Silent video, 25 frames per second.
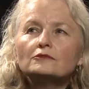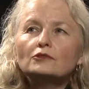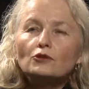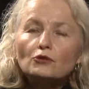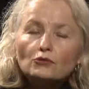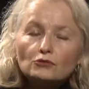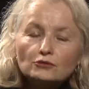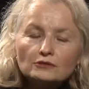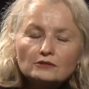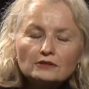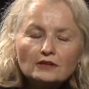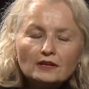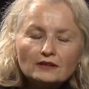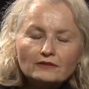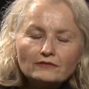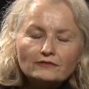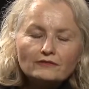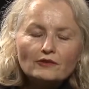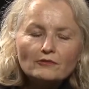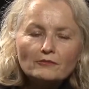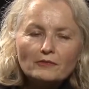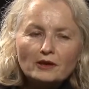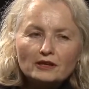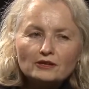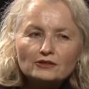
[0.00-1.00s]
good
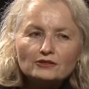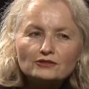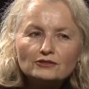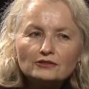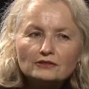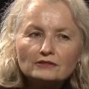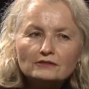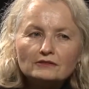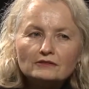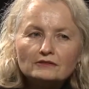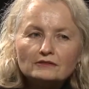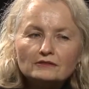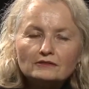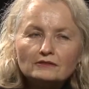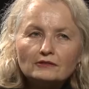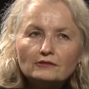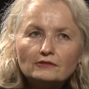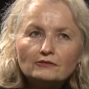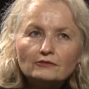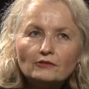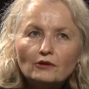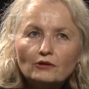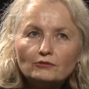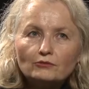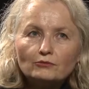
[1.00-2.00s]
information
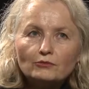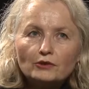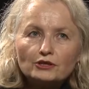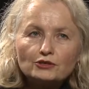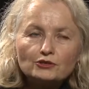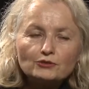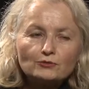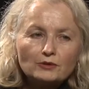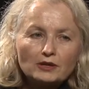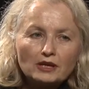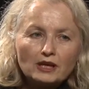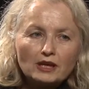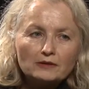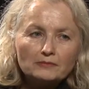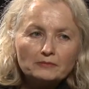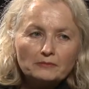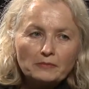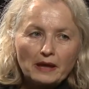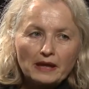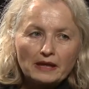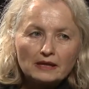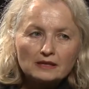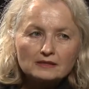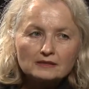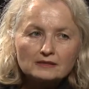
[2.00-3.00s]
on which we can
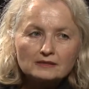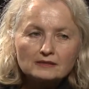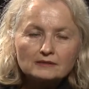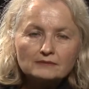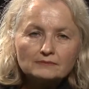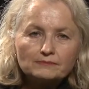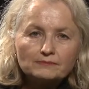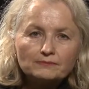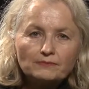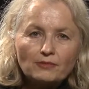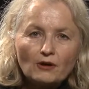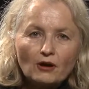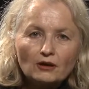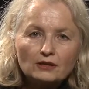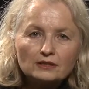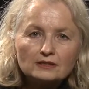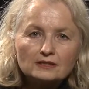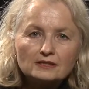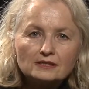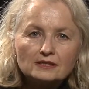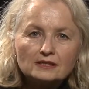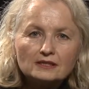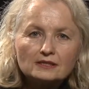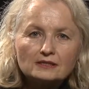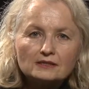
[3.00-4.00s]
base
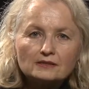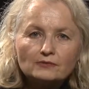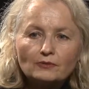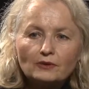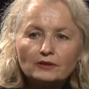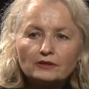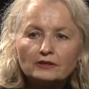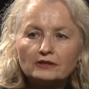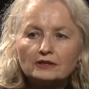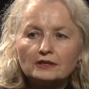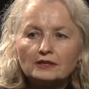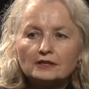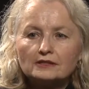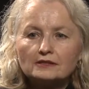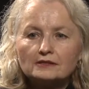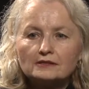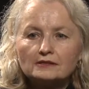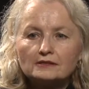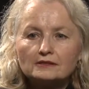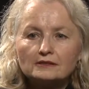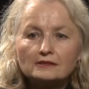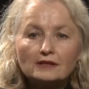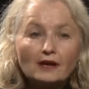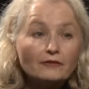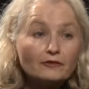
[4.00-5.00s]
policies, whether
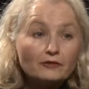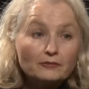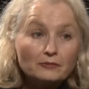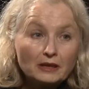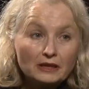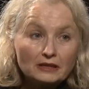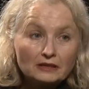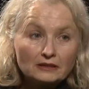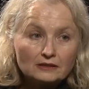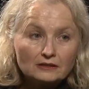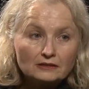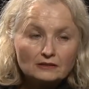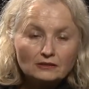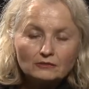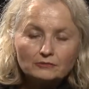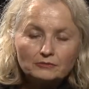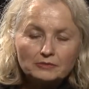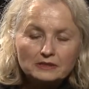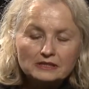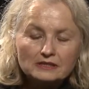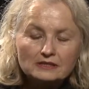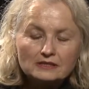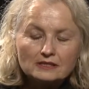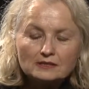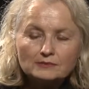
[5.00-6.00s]
it's governmental or
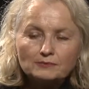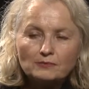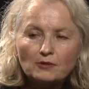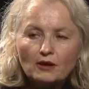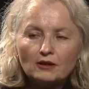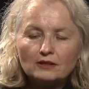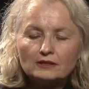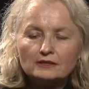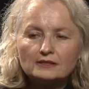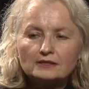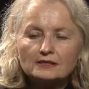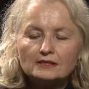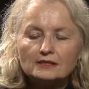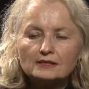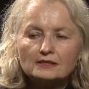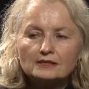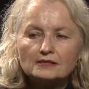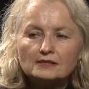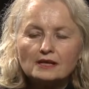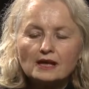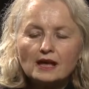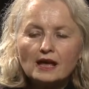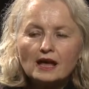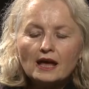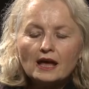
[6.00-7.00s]
business
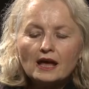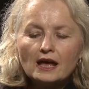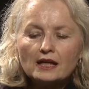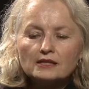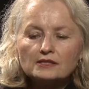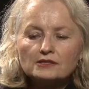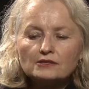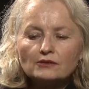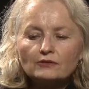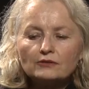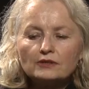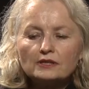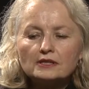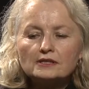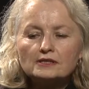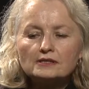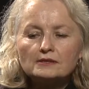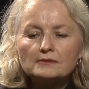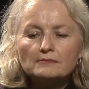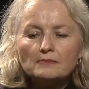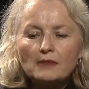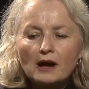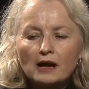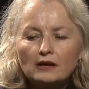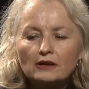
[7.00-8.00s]
policies. And so
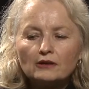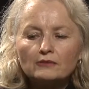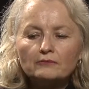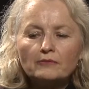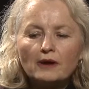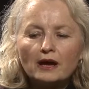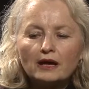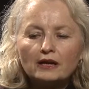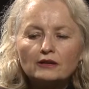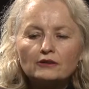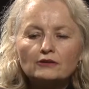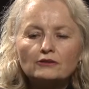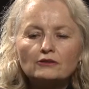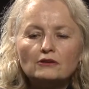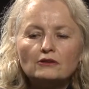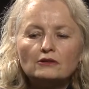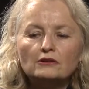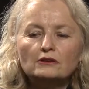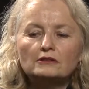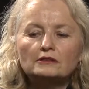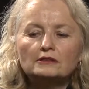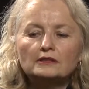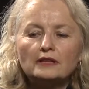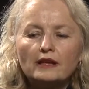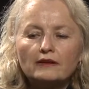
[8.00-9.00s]
these
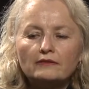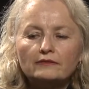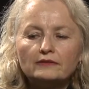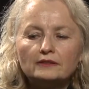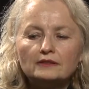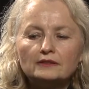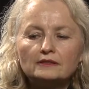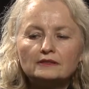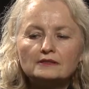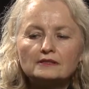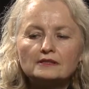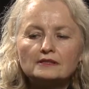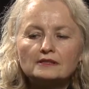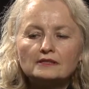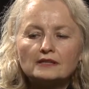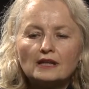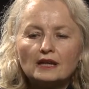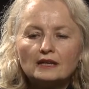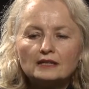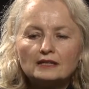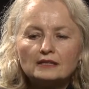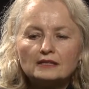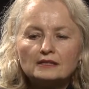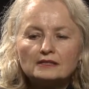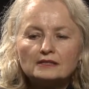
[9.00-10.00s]
micro level
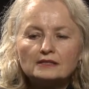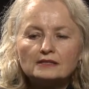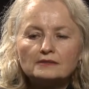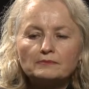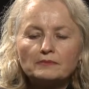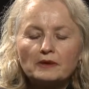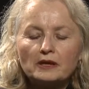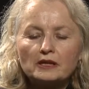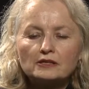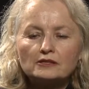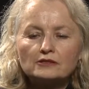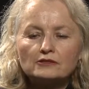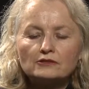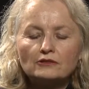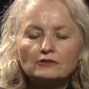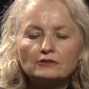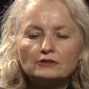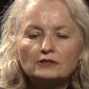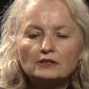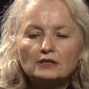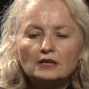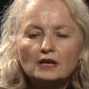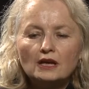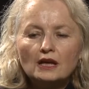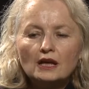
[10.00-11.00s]
studies based
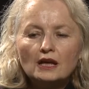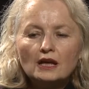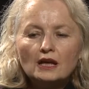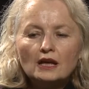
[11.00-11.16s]
on